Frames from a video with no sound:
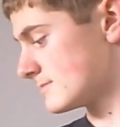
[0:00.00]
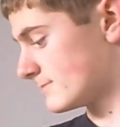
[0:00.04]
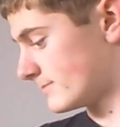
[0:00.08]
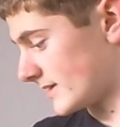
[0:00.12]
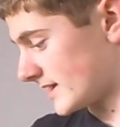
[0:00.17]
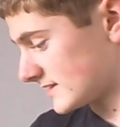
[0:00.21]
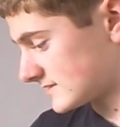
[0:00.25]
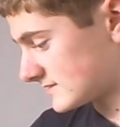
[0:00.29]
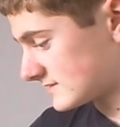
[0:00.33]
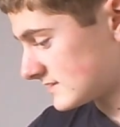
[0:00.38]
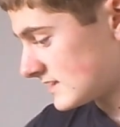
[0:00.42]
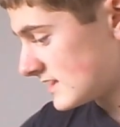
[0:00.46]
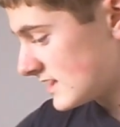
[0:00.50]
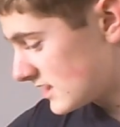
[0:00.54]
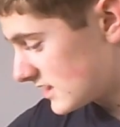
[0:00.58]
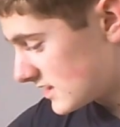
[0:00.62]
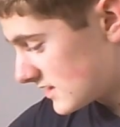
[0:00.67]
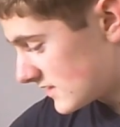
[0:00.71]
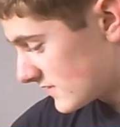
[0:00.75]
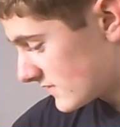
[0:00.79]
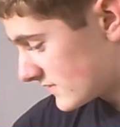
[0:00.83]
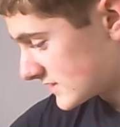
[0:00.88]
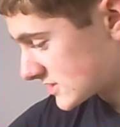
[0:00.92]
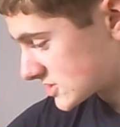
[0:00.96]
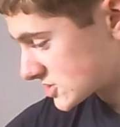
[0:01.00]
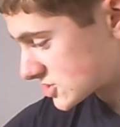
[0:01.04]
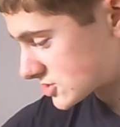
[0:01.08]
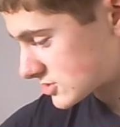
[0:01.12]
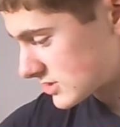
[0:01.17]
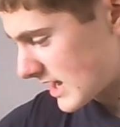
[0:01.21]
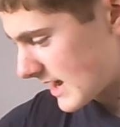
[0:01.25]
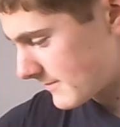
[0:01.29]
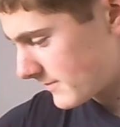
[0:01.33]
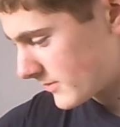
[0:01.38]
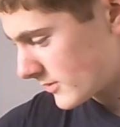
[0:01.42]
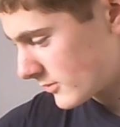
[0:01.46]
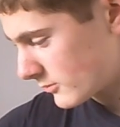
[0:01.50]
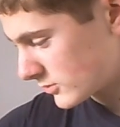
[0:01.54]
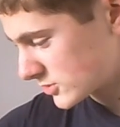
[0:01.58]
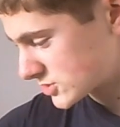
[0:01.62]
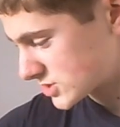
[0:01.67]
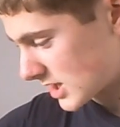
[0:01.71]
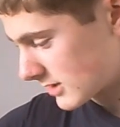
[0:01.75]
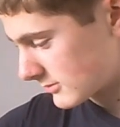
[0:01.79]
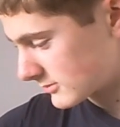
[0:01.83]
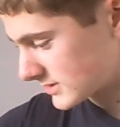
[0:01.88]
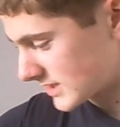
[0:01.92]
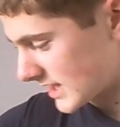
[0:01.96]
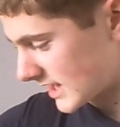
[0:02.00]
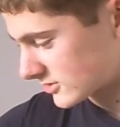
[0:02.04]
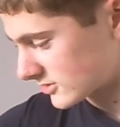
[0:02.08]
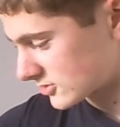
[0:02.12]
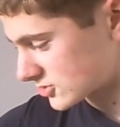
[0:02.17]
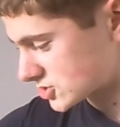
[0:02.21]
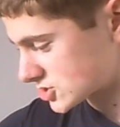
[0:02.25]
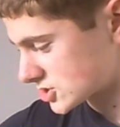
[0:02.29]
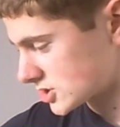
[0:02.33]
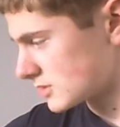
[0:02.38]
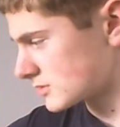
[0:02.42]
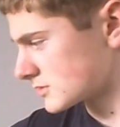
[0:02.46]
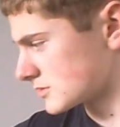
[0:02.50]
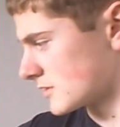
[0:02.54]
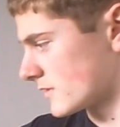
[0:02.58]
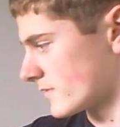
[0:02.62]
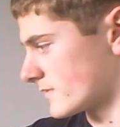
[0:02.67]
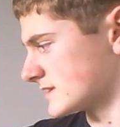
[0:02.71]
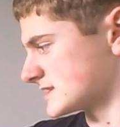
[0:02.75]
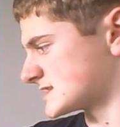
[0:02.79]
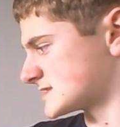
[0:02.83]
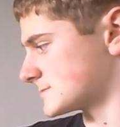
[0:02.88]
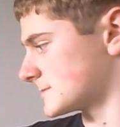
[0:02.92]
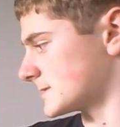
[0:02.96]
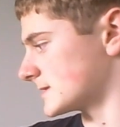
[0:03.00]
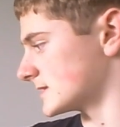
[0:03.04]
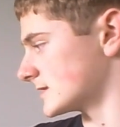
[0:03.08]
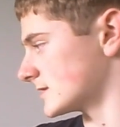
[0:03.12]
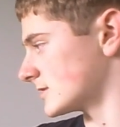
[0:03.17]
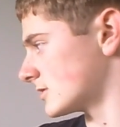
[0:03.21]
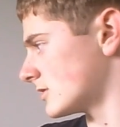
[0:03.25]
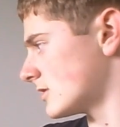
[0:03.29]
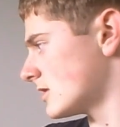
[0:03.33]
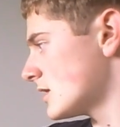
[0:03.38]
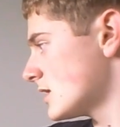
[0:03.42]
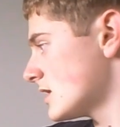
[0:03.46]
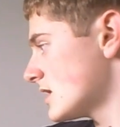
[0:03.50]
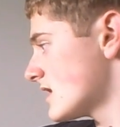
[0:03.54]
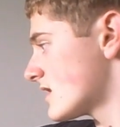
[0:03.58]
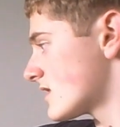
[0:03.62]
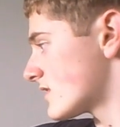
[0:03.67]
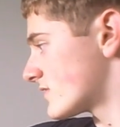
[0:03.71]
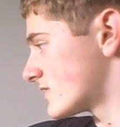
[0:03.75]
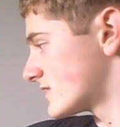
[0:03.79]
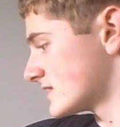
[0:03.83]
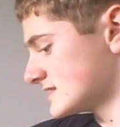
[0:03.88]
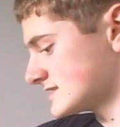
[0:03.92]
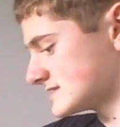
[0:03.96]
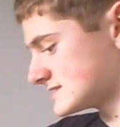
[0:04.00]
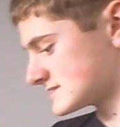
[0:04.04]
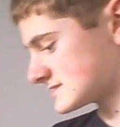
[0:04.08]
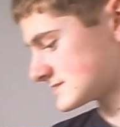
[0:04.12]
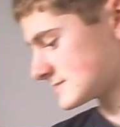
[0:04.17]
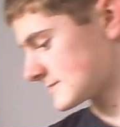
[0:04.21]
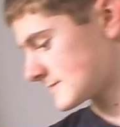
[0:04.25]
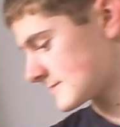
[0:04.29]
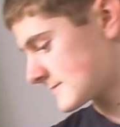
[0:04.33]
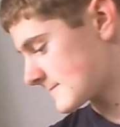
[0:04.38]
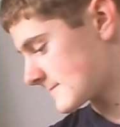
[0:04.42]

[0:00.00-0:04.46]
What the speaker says: But in the trap, which I would like to show you in this video, this